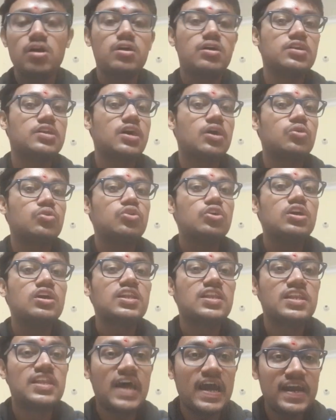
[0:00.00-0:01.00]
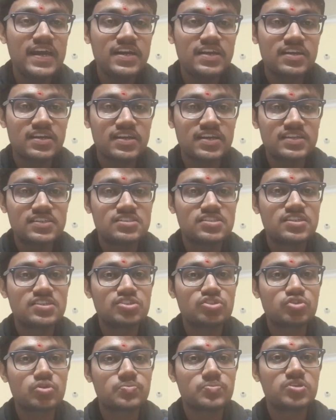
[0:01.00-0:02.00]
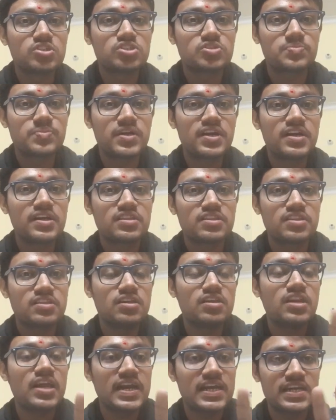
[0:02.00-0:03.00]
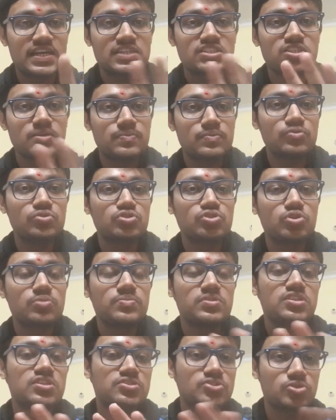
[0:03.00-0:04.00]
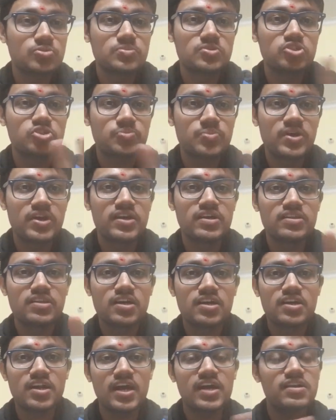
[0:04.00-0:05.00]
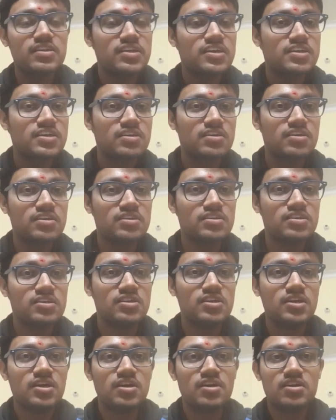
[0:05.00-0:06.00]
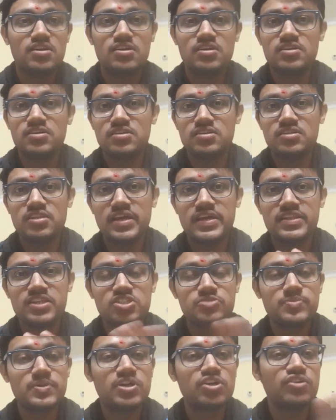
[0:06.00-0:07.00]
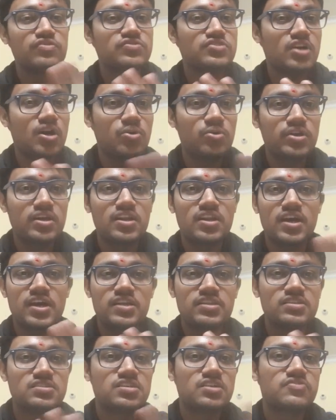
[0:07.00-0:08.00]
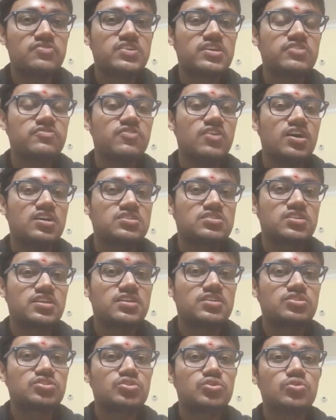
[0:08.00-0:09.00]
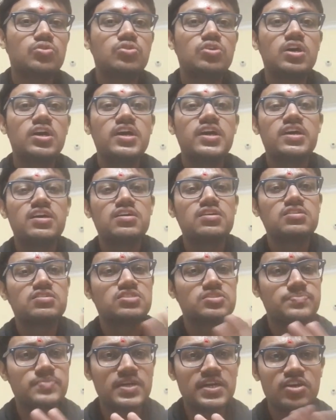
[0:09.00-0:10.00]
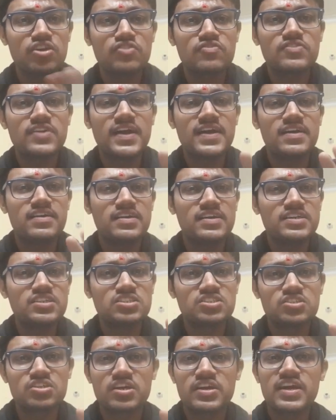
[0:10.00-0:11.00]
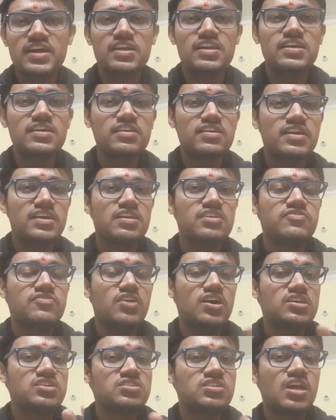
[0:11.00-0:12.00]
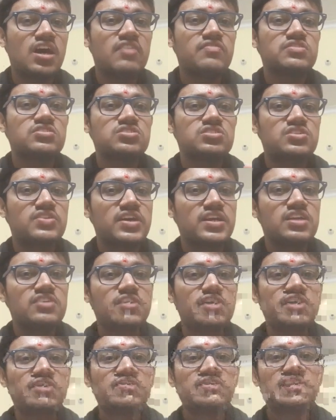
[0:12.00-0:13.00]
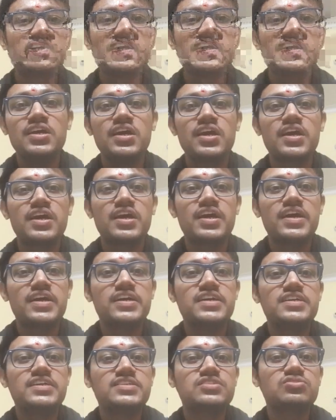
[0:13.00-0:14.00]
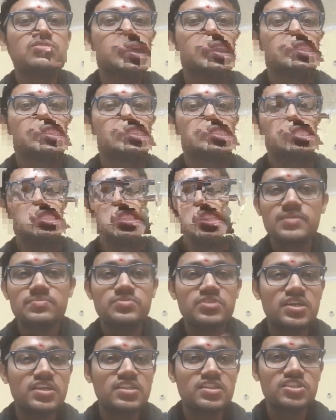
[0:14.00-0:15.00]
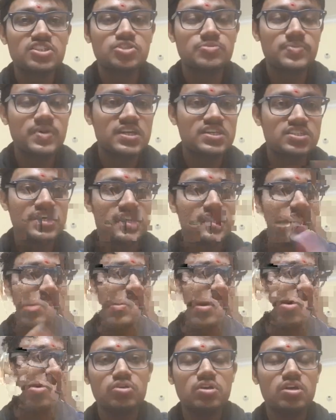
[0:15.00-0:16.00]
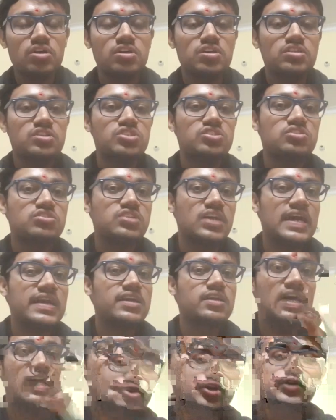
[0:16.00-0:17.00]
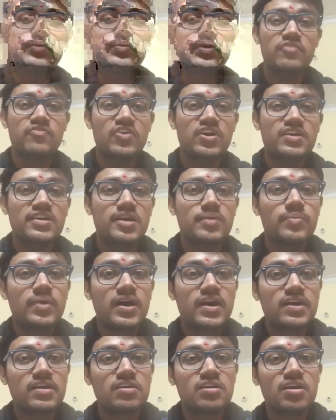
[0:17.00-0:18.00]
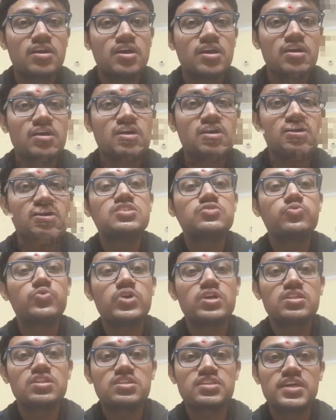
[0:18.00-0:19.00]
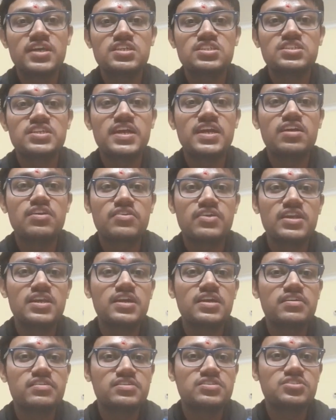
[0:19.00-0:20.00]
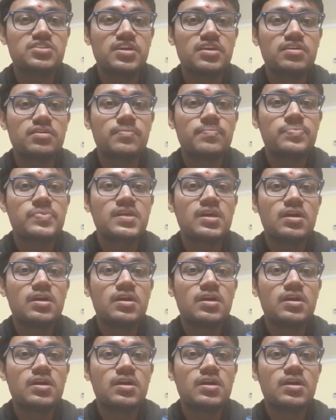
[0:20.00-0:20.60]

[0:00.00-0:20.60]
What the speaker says: Now, light is supposed to be this super speedy thing, like the speed of sound and light. These are very fast things. So, speed of light, it's really fast, travels really fast. So usually, it's not bothered by these dips in this space time, as we talked about. This giant rubber sheet shouldn't be affected by it.